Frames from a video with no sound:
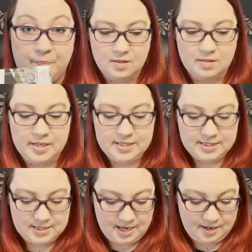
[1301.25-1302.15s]

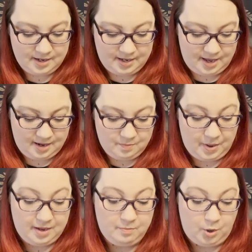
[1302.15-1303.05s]
This deck, again,
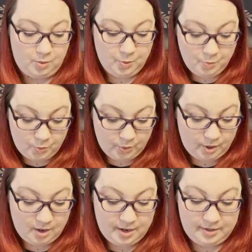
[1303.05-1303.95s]
by Barbara
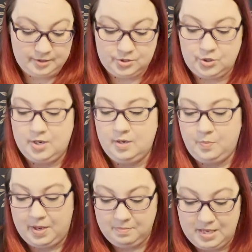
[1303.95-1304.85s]
Moore, illustrated
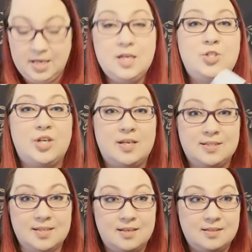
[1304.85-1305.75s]
by Miki
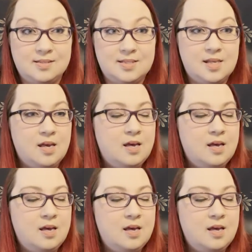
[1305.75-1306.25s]
Janssens.